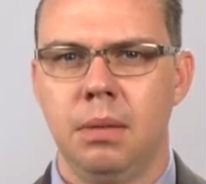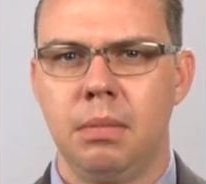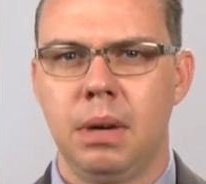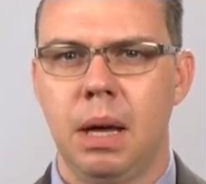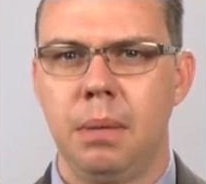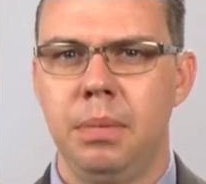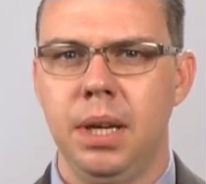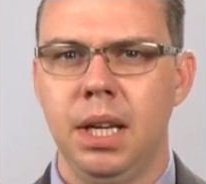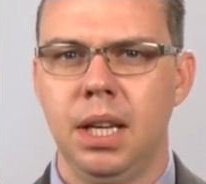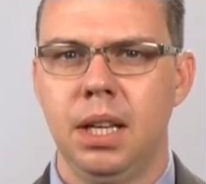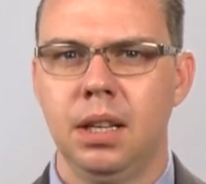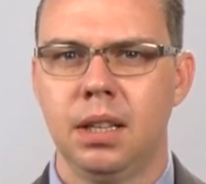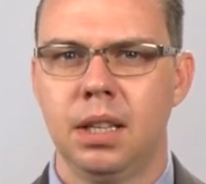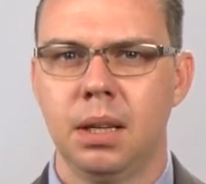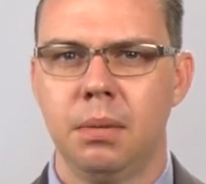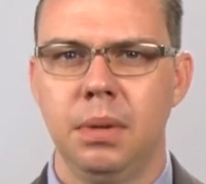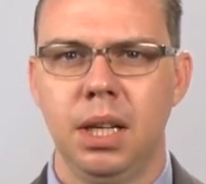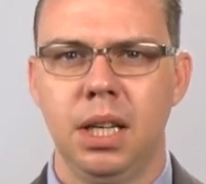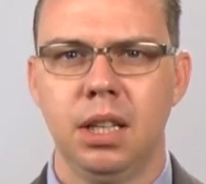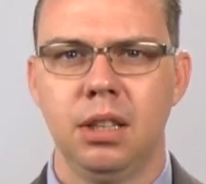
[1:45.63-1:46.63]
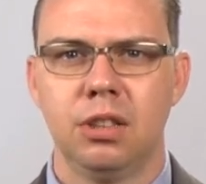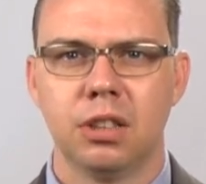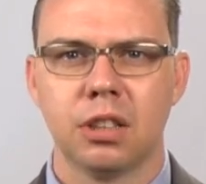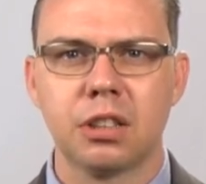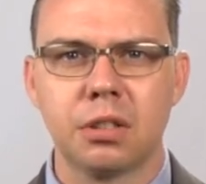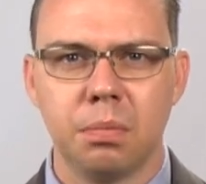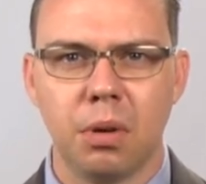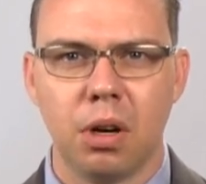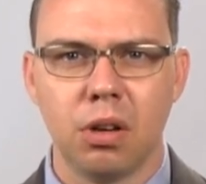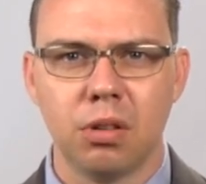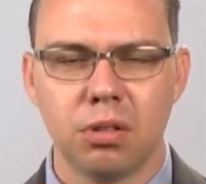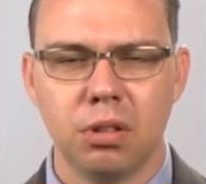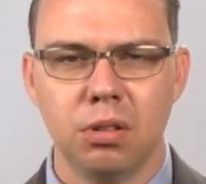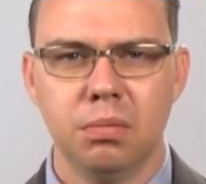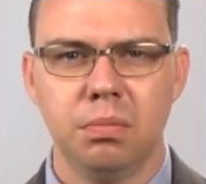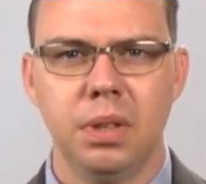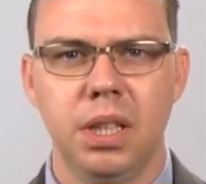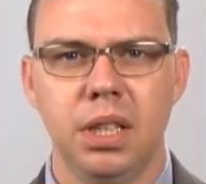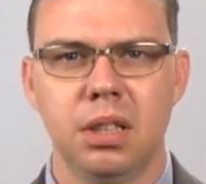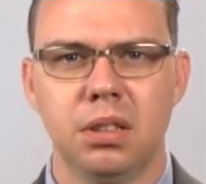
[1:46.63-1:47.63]
by being committed to small
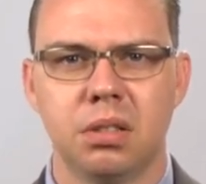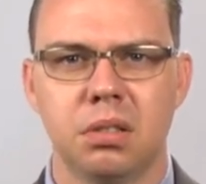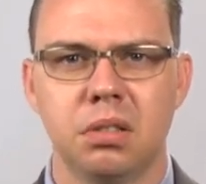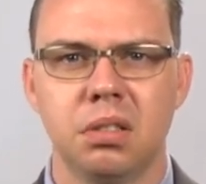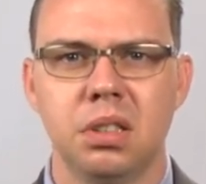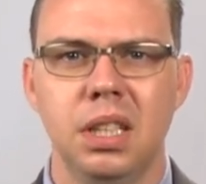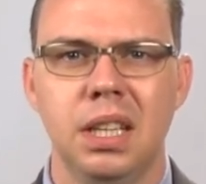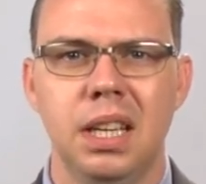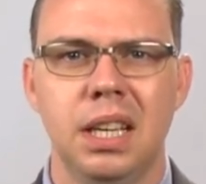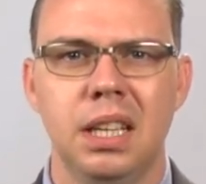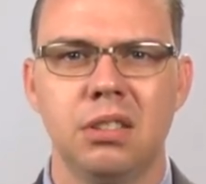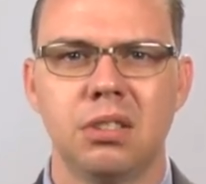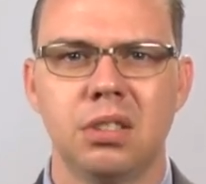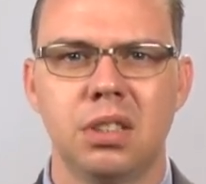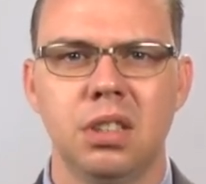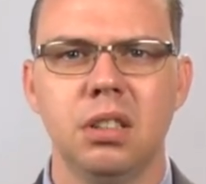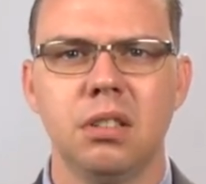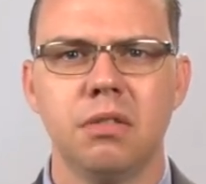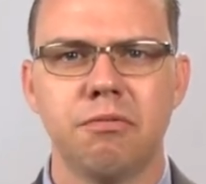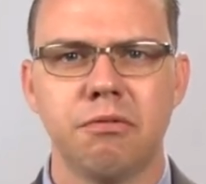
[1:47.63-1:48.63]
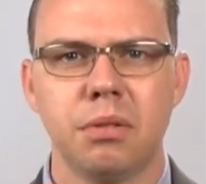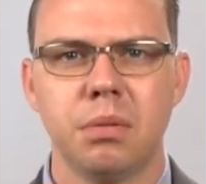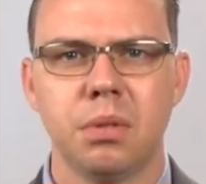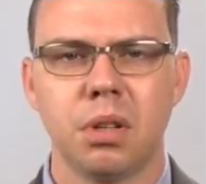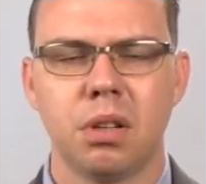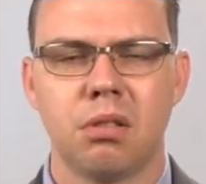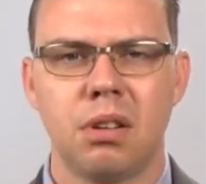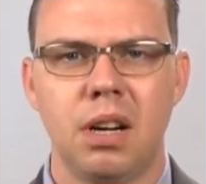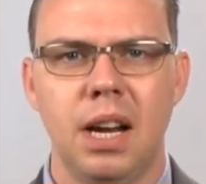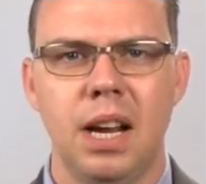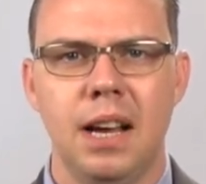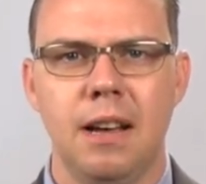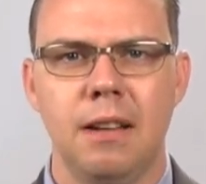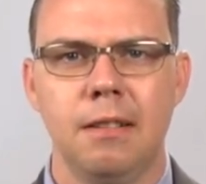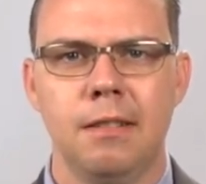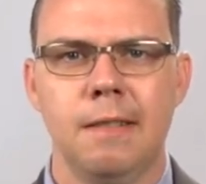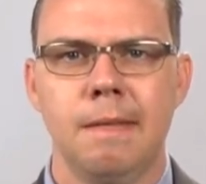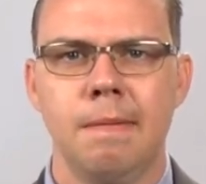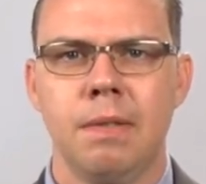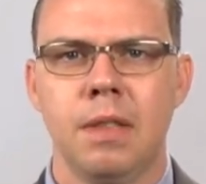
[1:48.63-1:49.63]
group ministry, and still from the
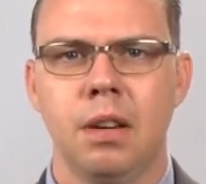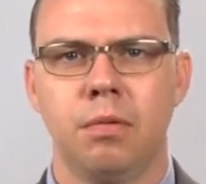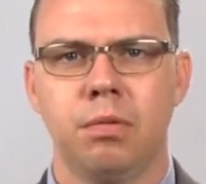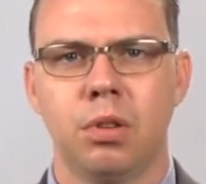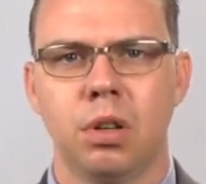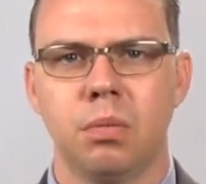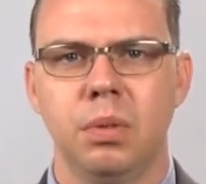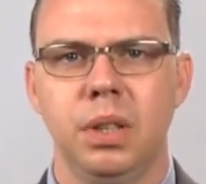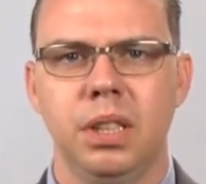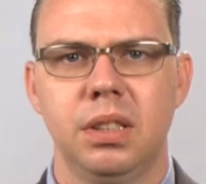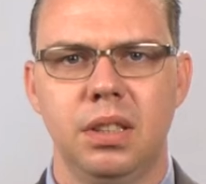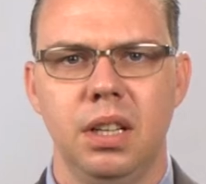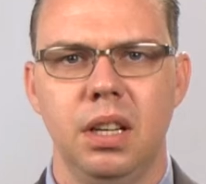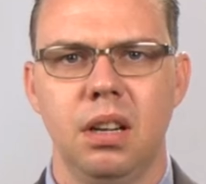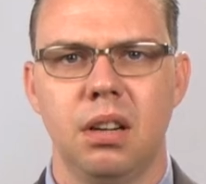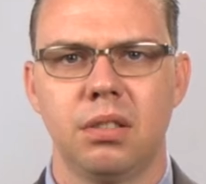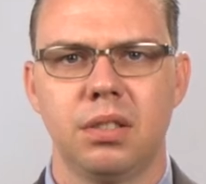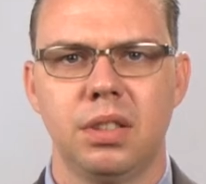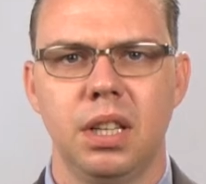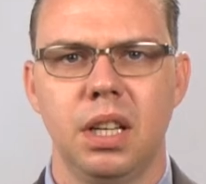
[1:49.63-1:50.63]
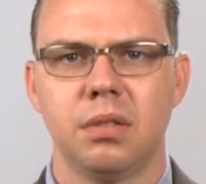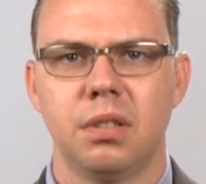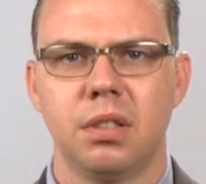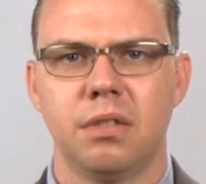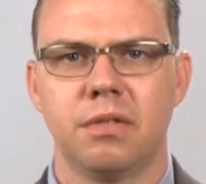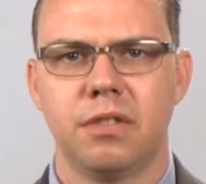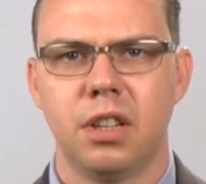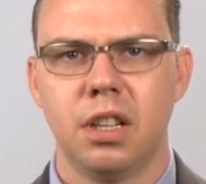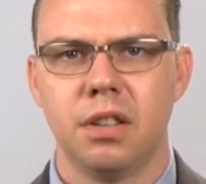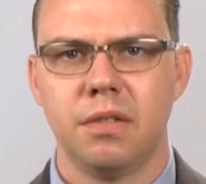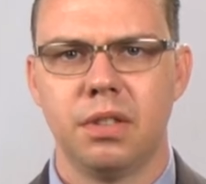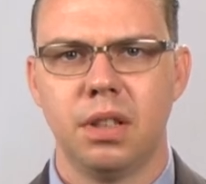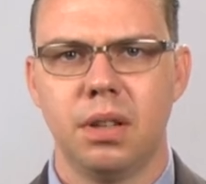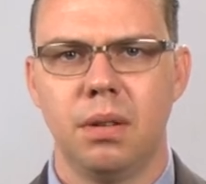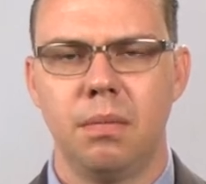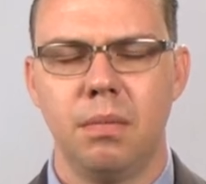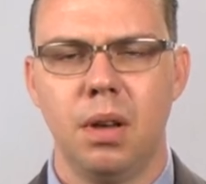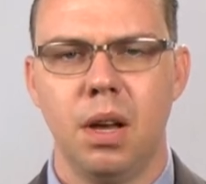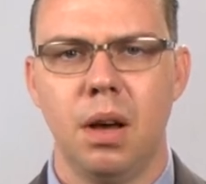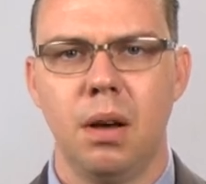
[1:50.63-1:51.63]
crowd of where we see ourselves in front of
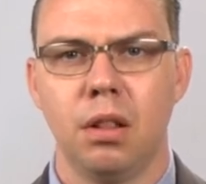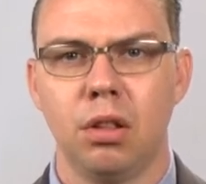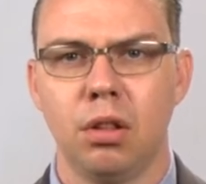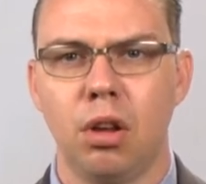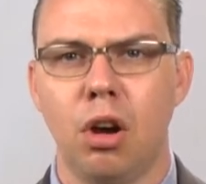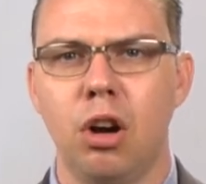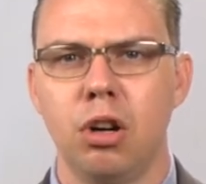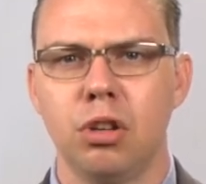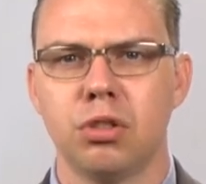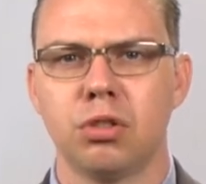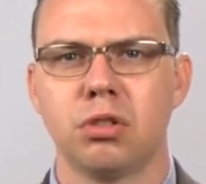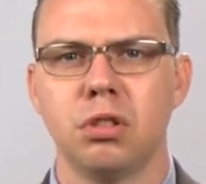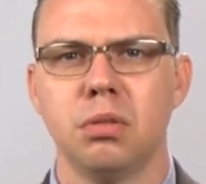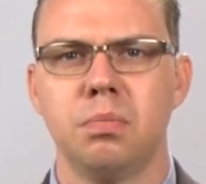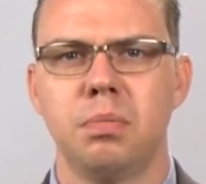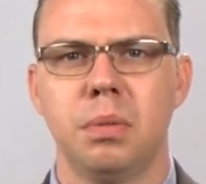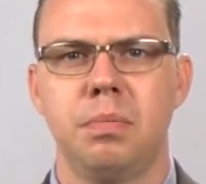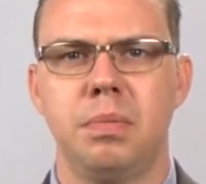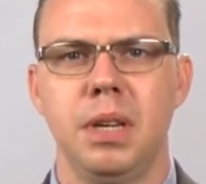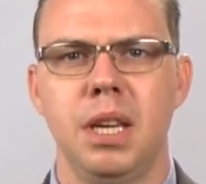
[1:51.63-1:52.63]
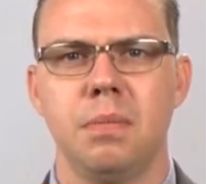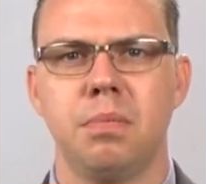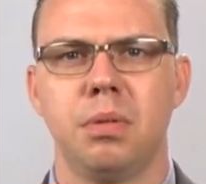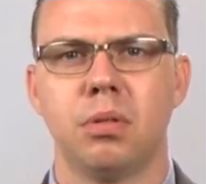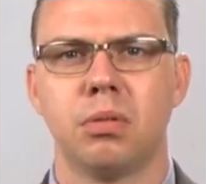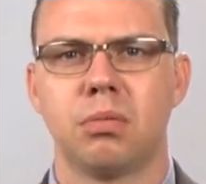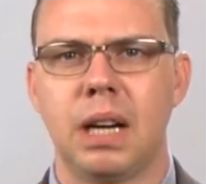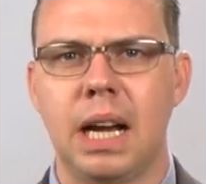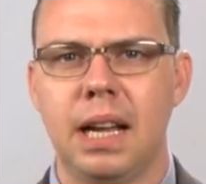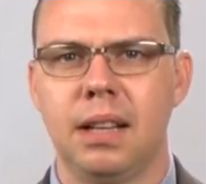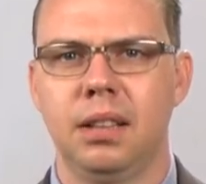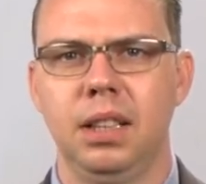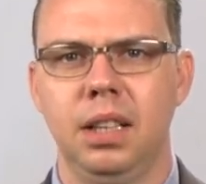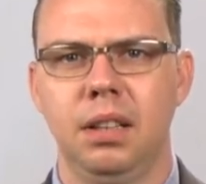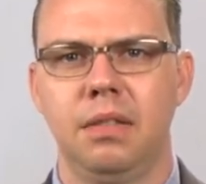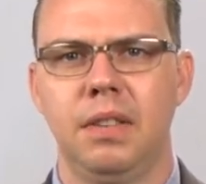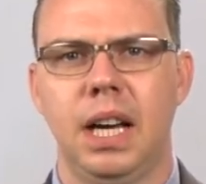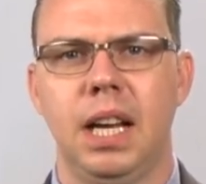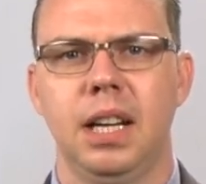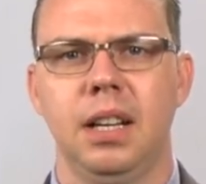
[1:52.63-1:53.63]
a, a large group of people, rightly
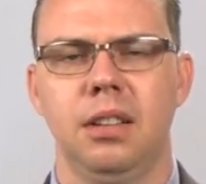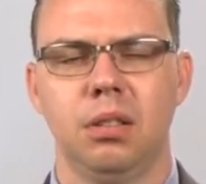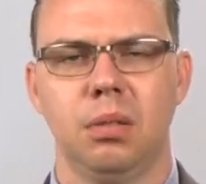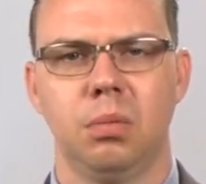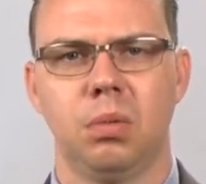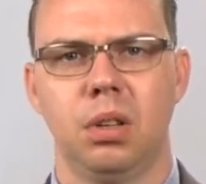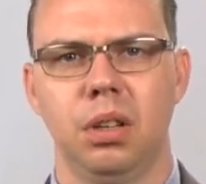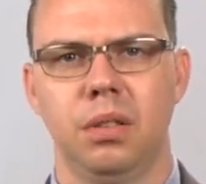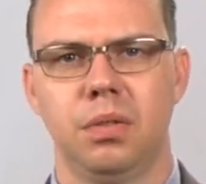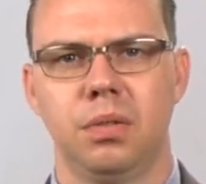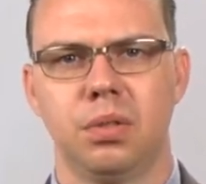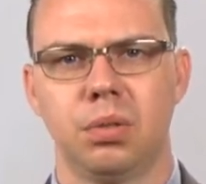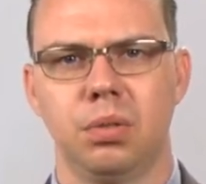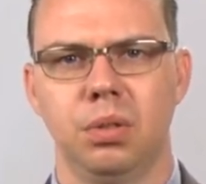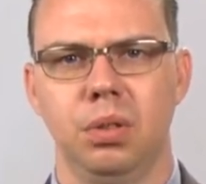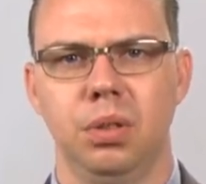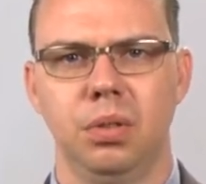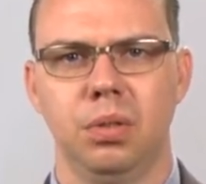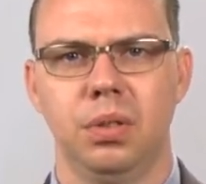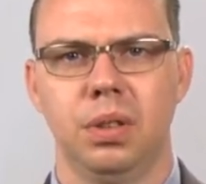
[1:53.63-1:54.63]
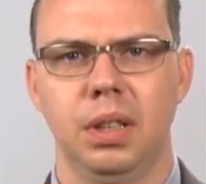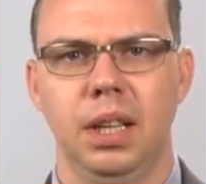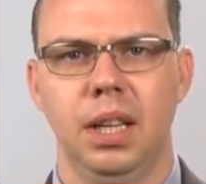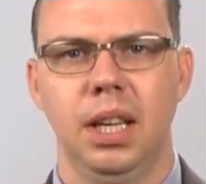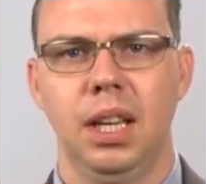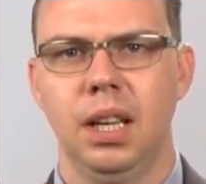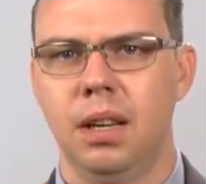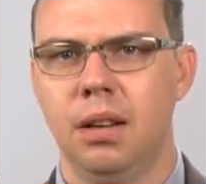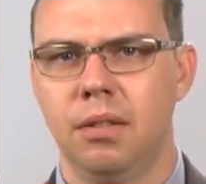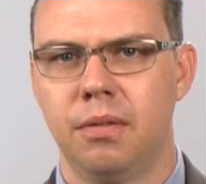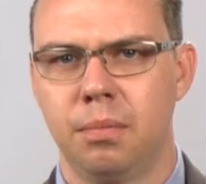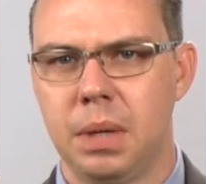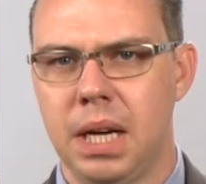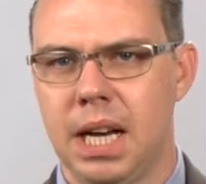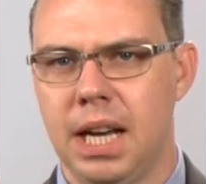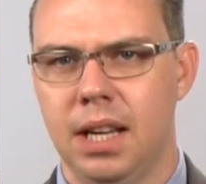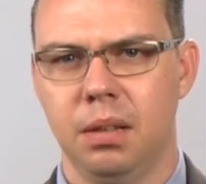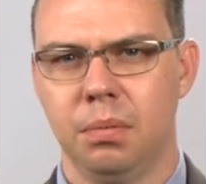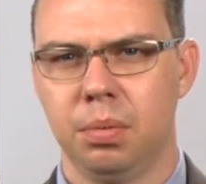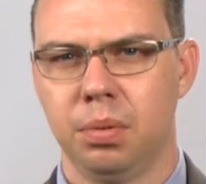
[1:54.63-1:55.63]
dividing the word of truth
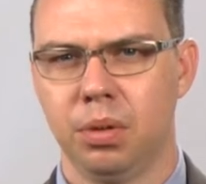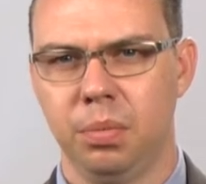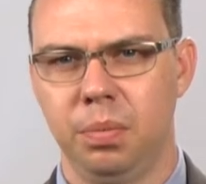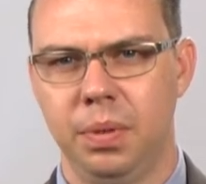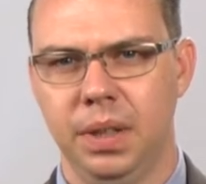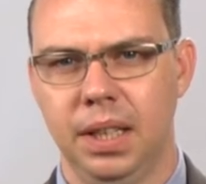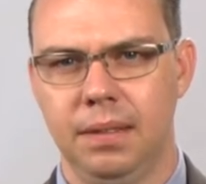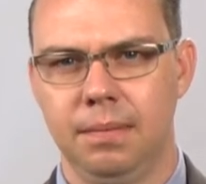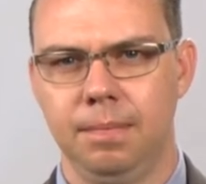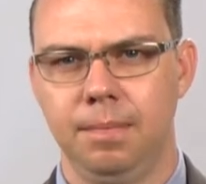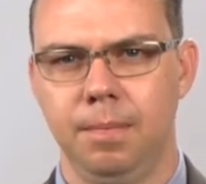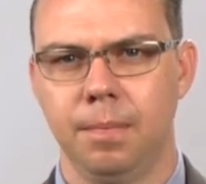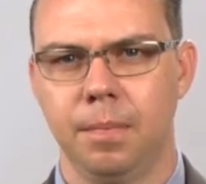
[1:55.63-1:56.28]
behind a pulpit.